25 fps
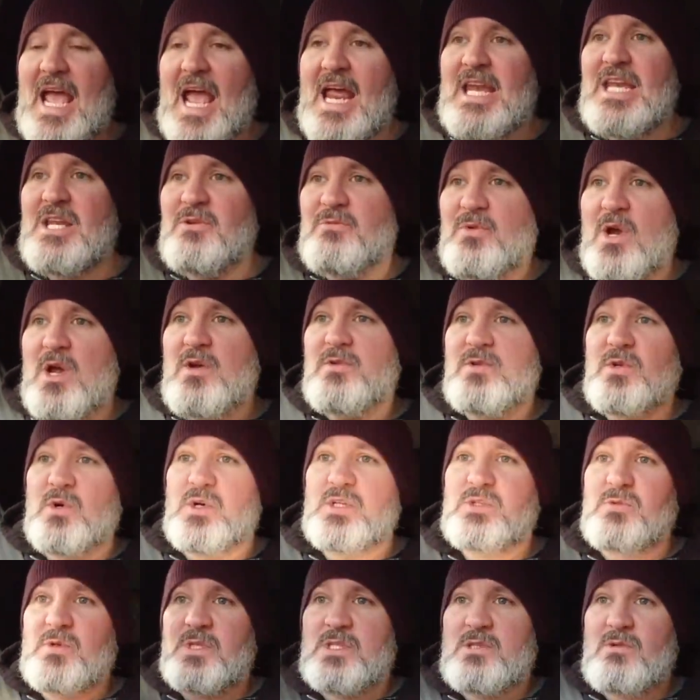any road
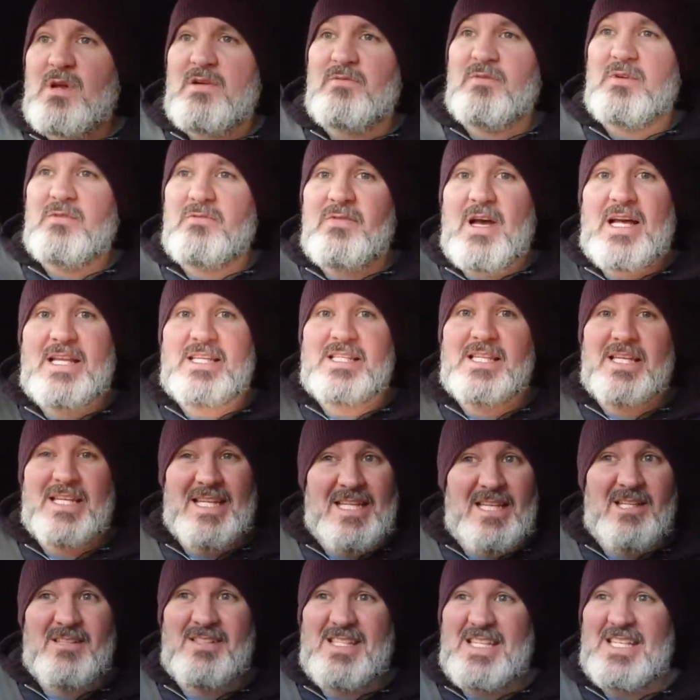noise whatsoever. In fact, it's a
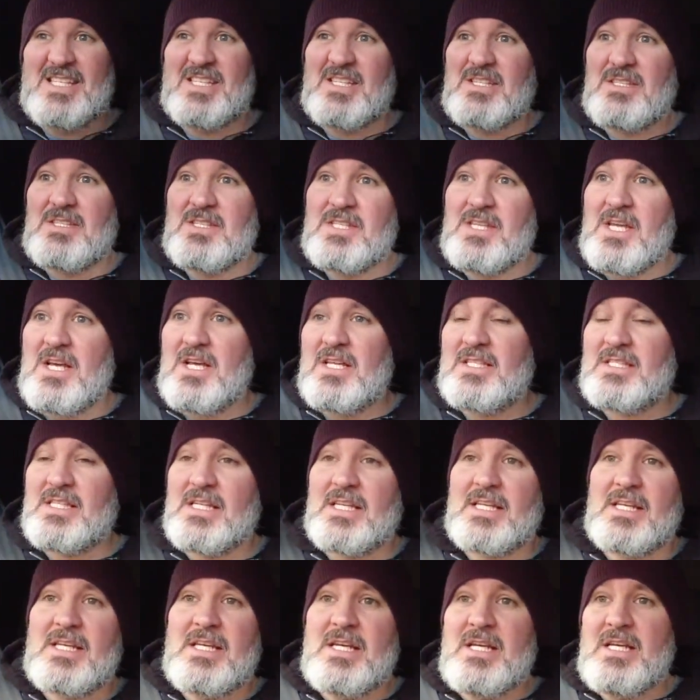little
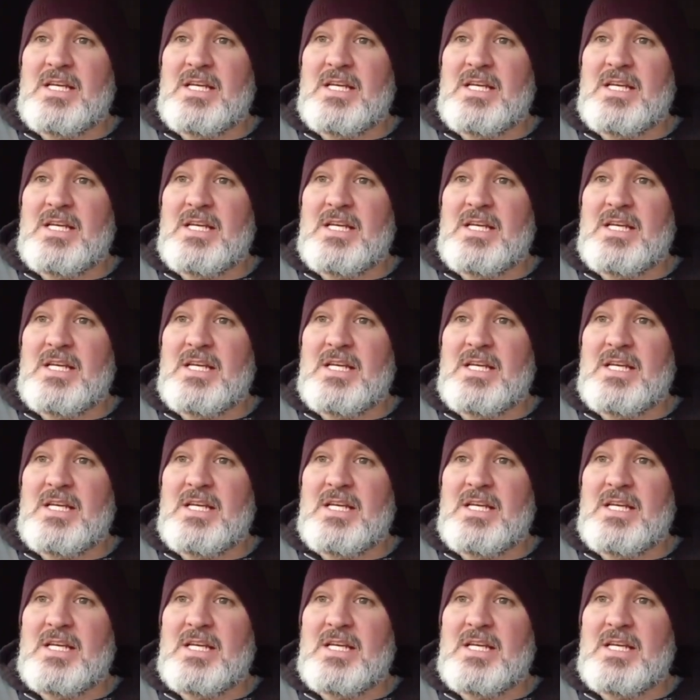disconcerting.